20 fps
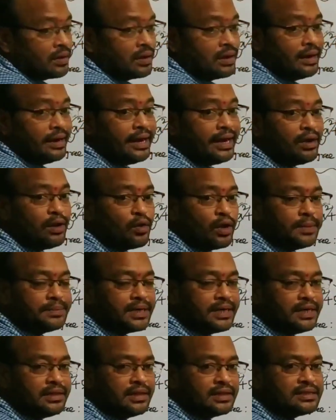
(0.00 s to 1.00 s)
Leading coefficient
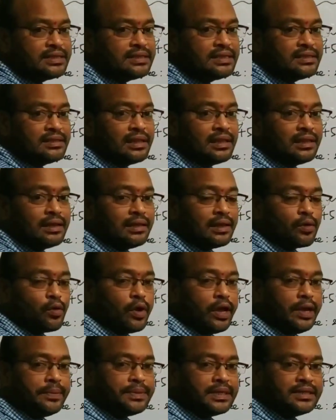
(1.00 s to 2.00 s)
in the sense the
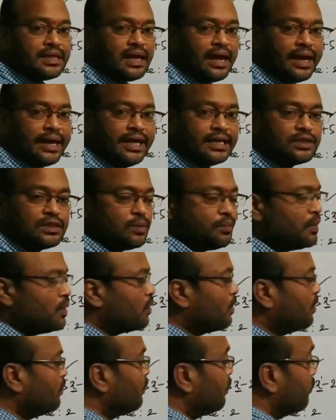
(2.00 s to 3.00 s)
coefficient is the highest power
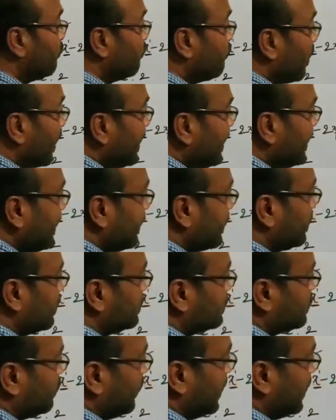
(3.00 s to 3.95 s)
of y here. So y